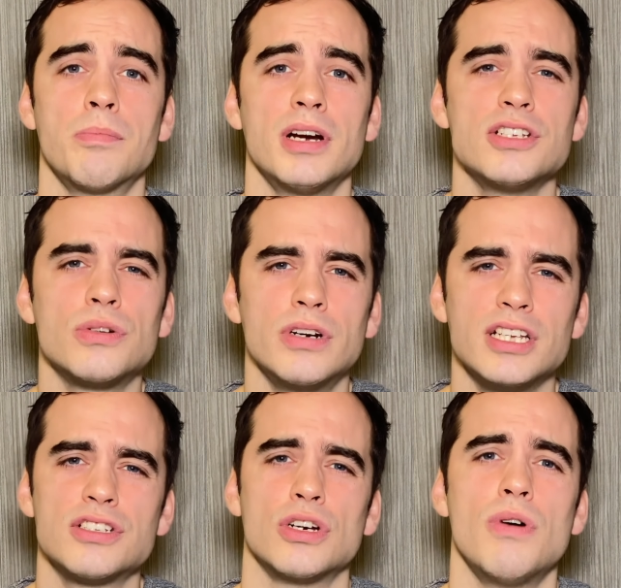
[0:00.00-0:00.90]
price
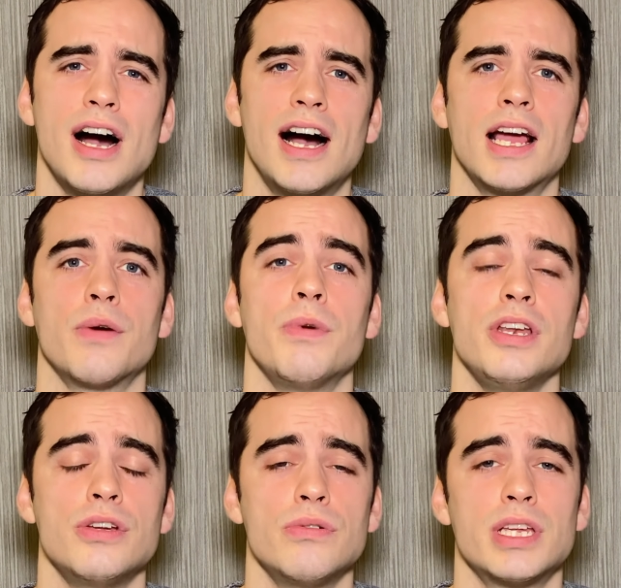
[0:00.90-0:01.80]
already so high, we
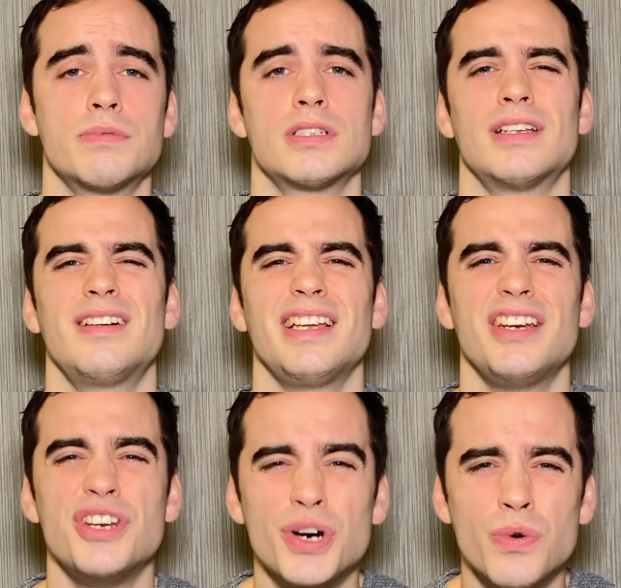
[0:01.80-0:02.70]
knew there was literally
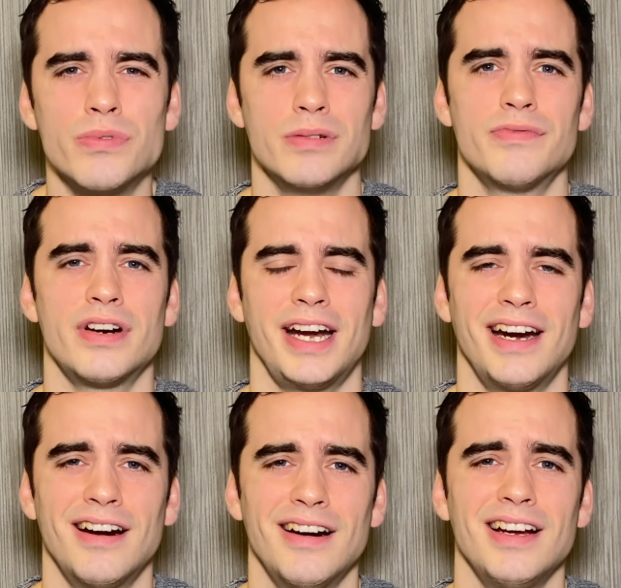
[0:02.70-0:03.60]
no room for
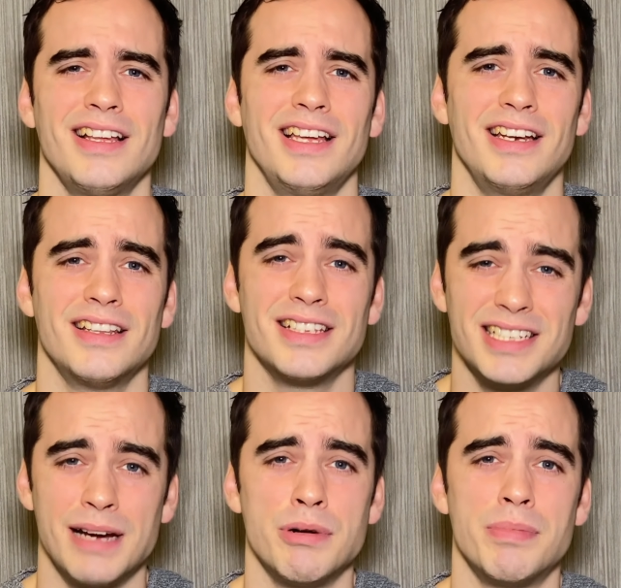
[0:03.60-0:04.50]
error in the
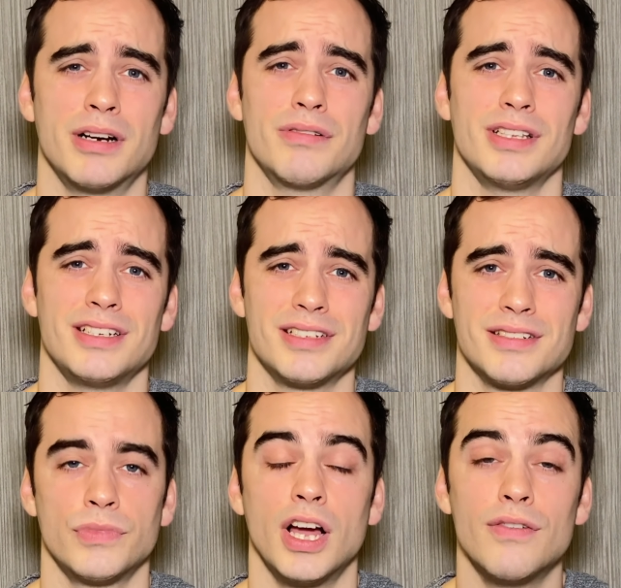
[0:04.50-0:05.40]
Cyberpunk
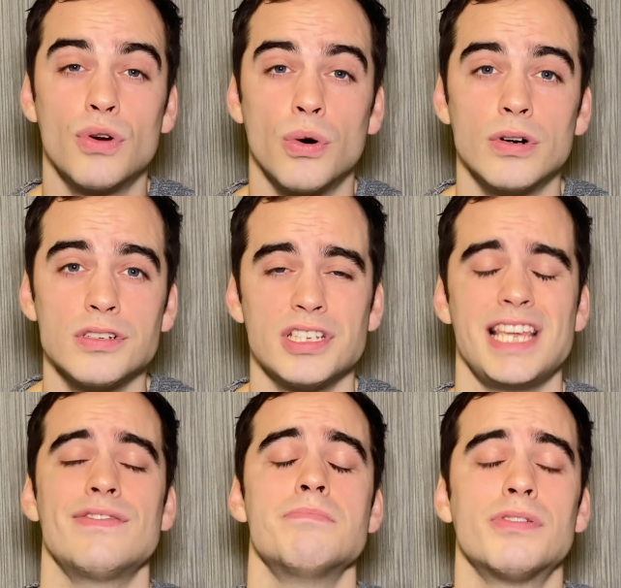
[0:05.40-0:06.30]
release. Of course,
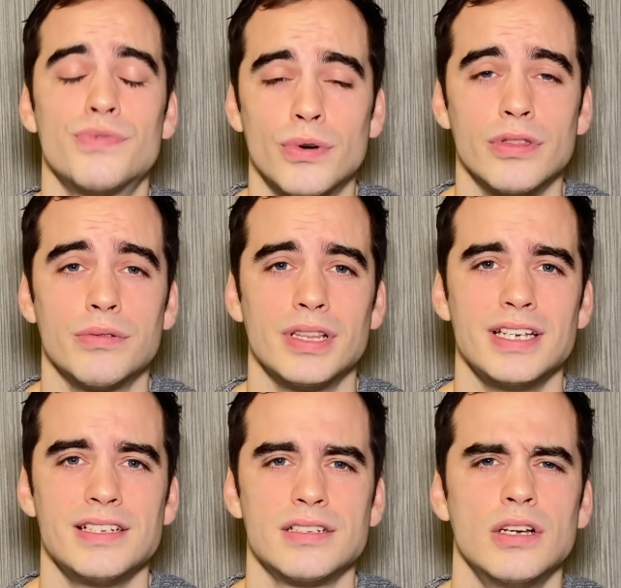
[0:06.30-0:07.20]
even before the
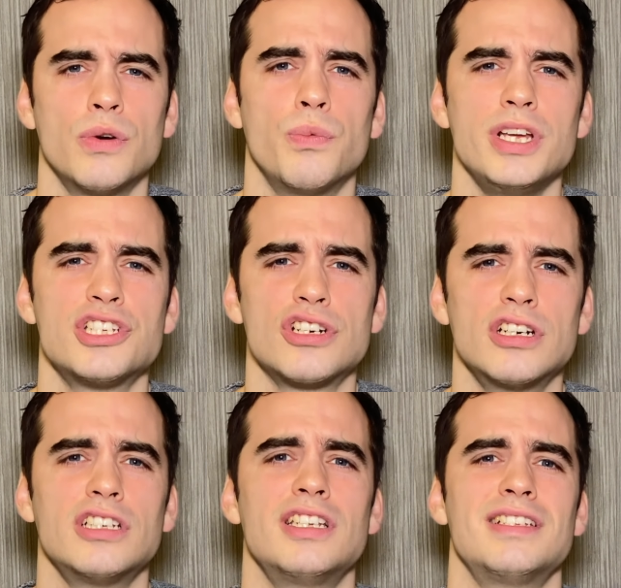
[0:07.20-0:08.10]
release, we
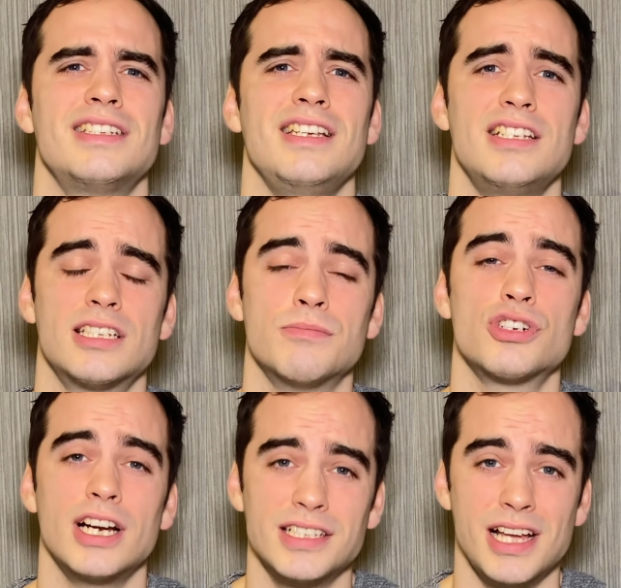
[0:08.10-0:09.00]
started to see some
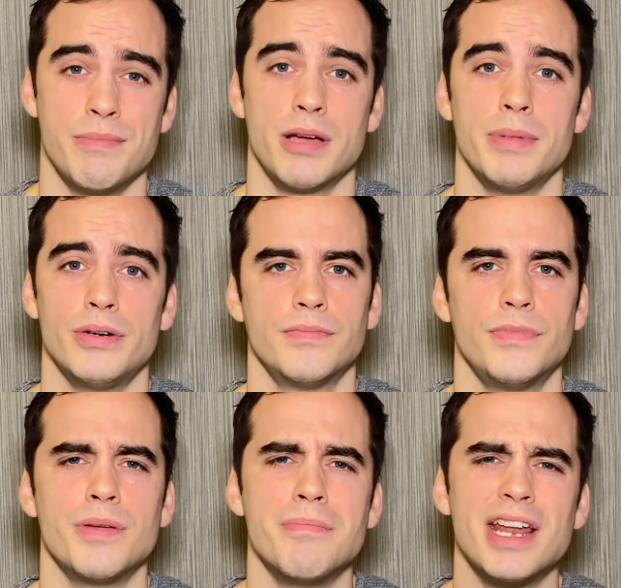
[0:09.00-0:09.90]
trends coming about.
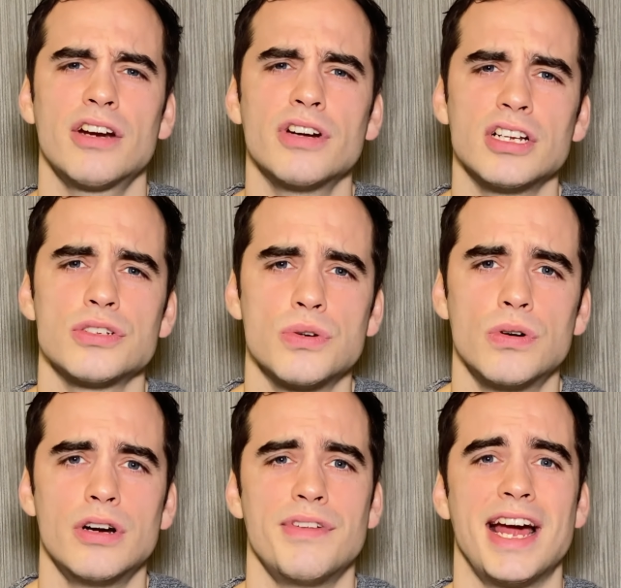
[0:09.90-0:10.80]
The Metacritic
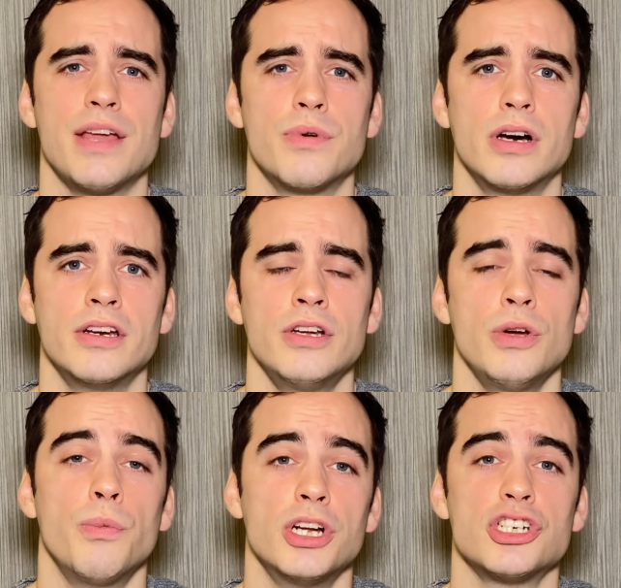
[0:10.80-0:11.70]
score of 91,
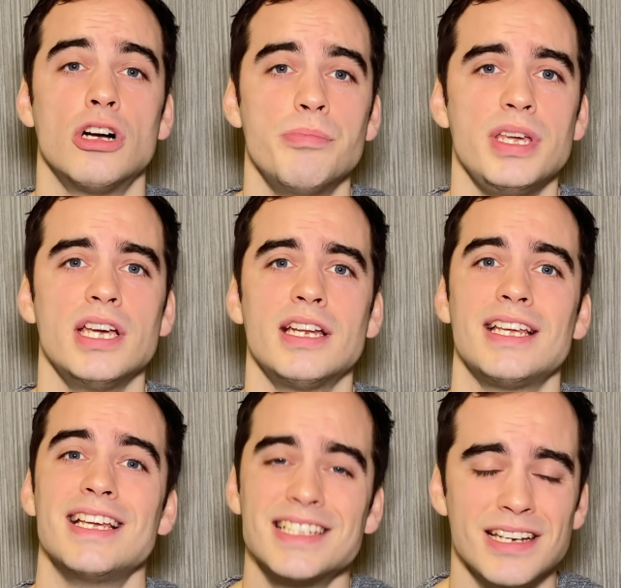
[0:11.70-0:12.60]
which albeit
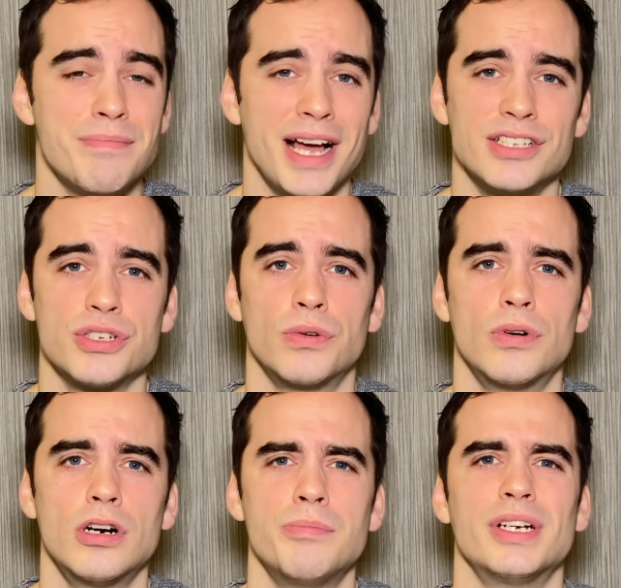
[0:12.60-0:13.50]
isn't a bad
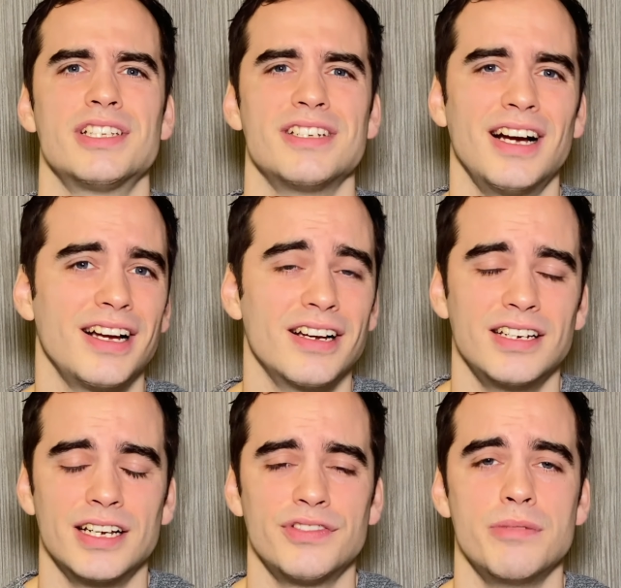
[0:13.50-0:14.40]
score, but it's not good
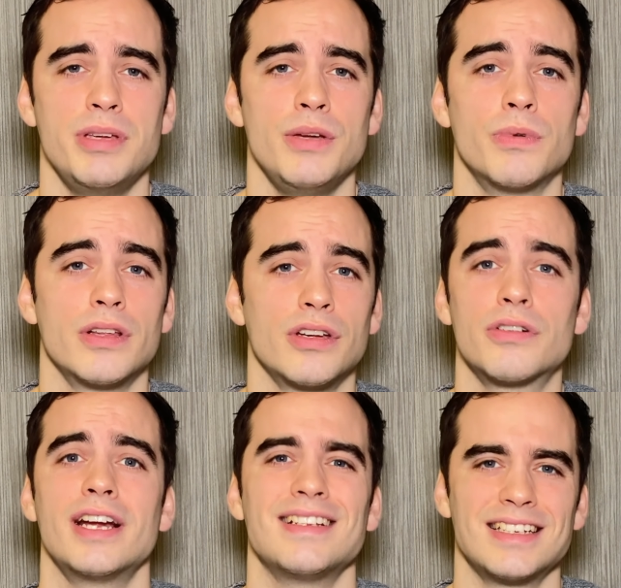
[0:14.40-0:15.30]
enough to be one of the
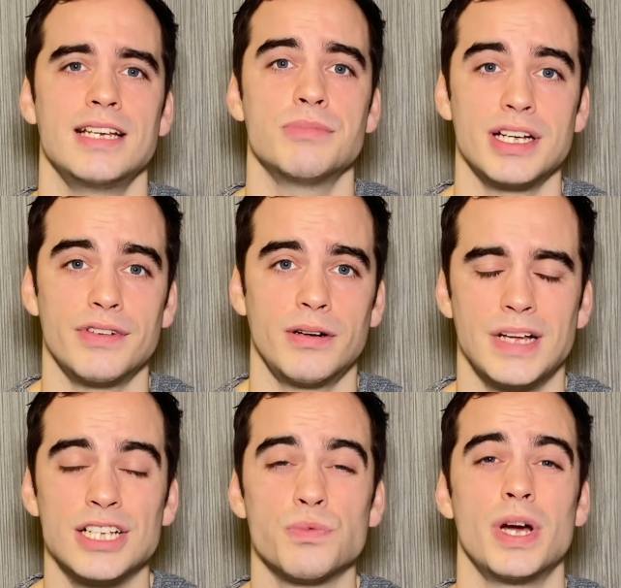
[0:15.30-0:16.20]
greatest games ever.
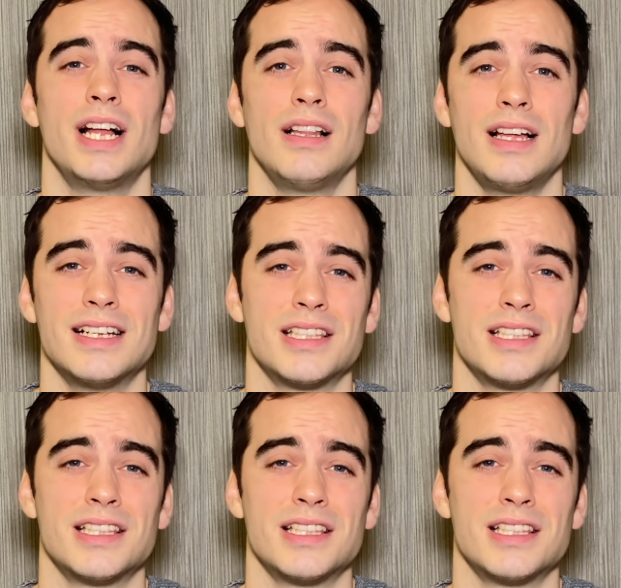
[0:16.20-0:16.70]
As well as the